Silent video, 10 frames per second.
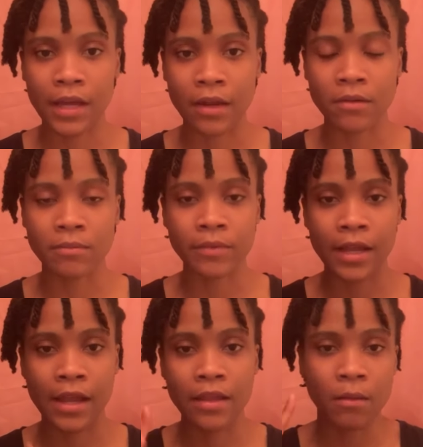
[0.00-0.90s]
I'm
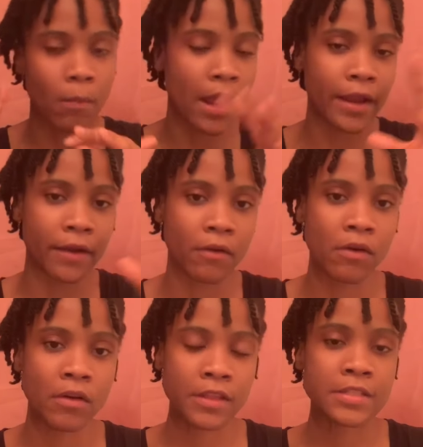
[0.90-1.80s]
not in my hair
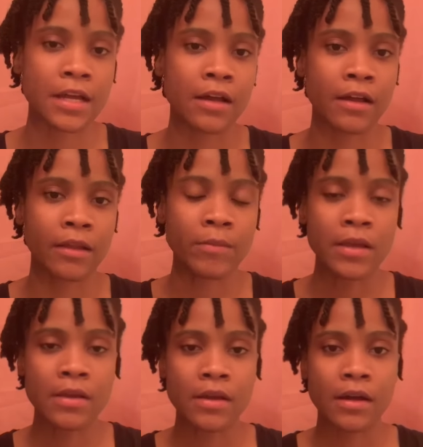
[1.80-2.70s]
all the time,
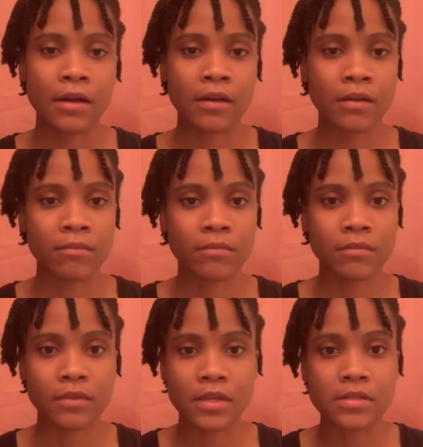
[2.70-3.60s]

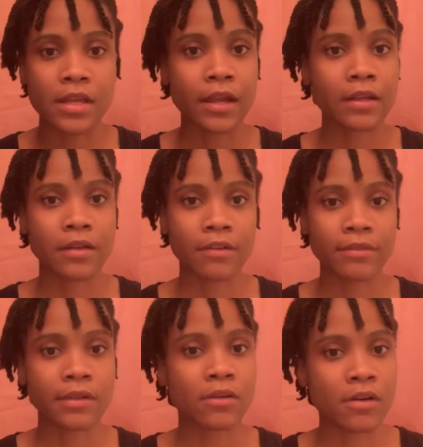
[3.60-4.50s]
because that can
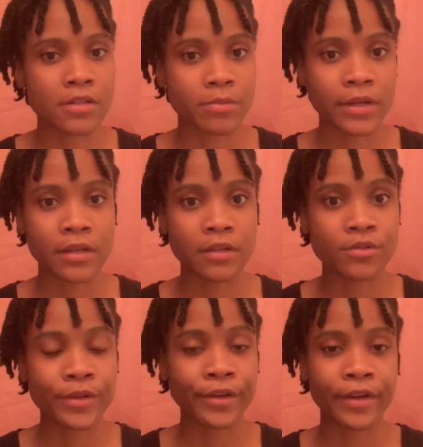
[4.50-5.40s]
definitely cause
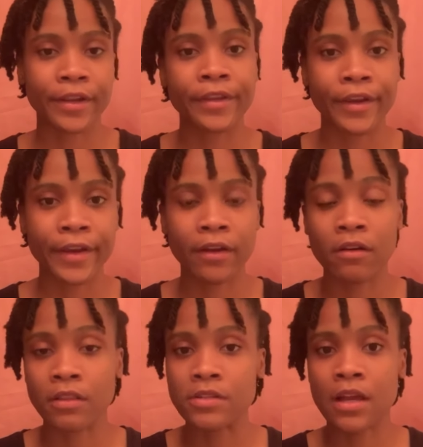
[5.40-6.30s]
breakage when you're in your hair
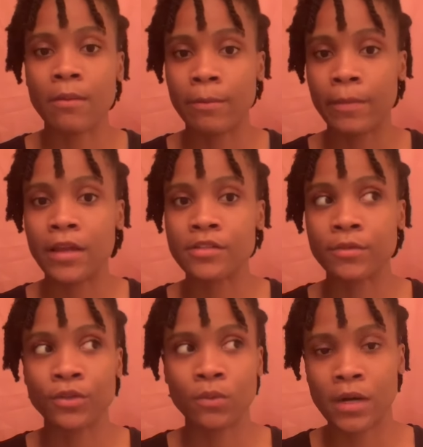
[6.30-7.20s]
all the time. Imagine
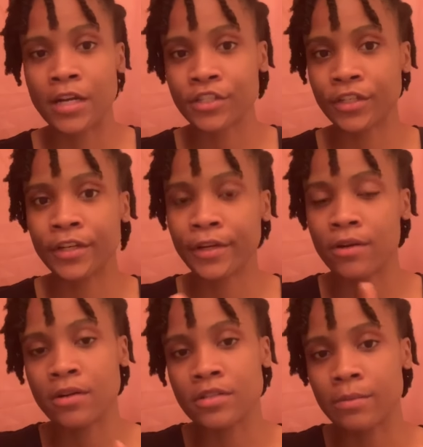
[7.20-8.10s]
when you wash your hair,
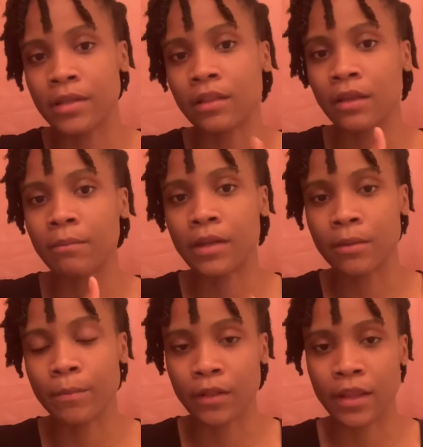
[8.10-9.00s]
you're ultimately
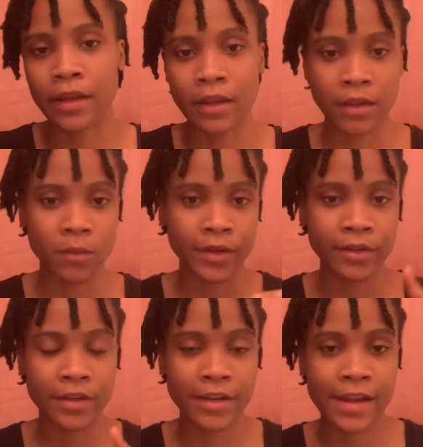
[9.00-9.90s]
manipulating it when
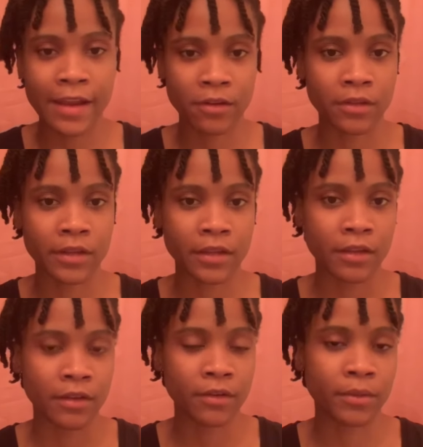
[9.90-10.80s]
you're detangling
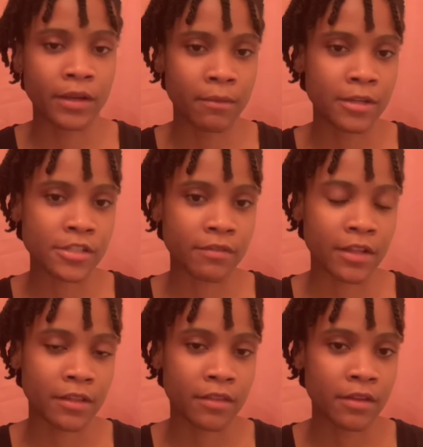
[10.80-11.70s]
it and doing a bunch of
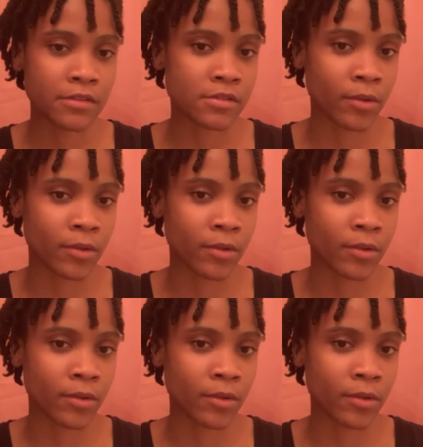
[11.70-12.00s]
other things.